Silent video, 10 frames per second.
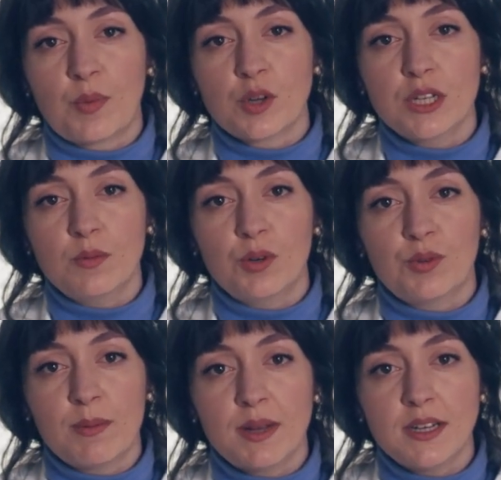possible
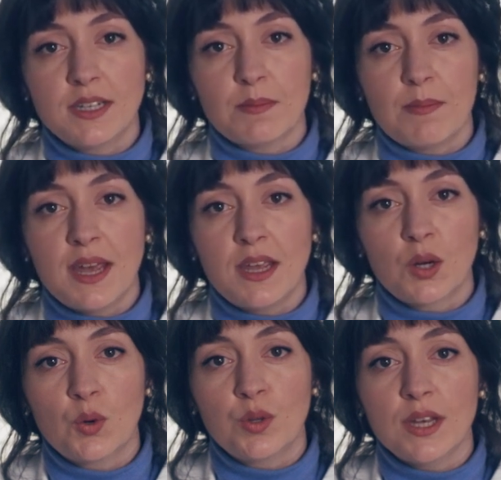remedies may
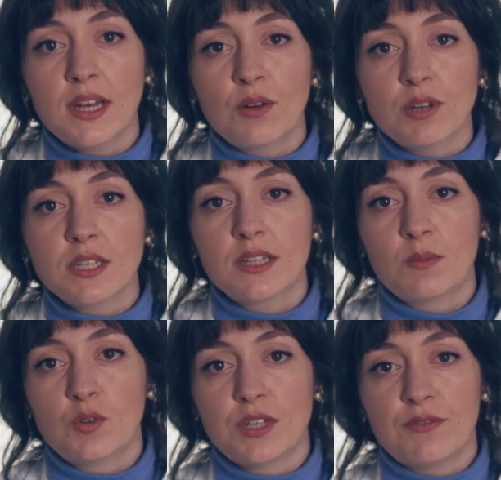include increasing the
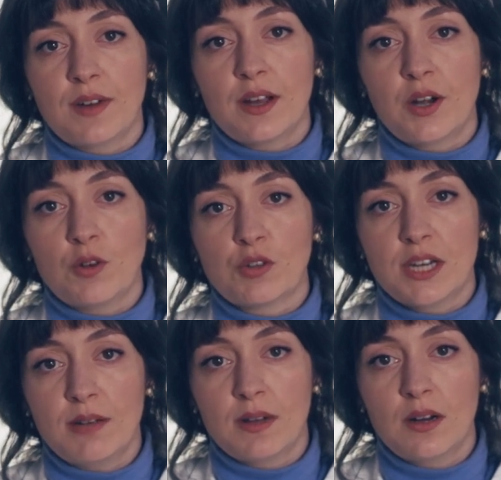emulsifier use
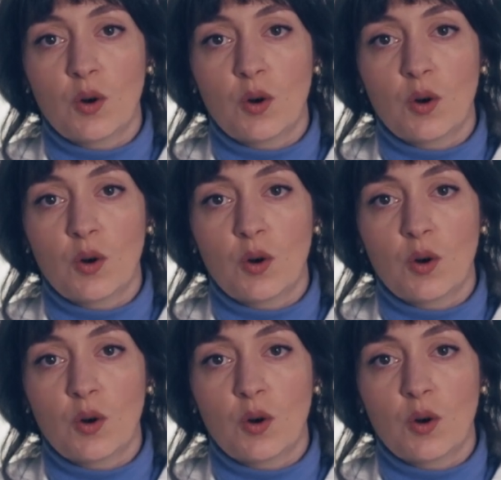level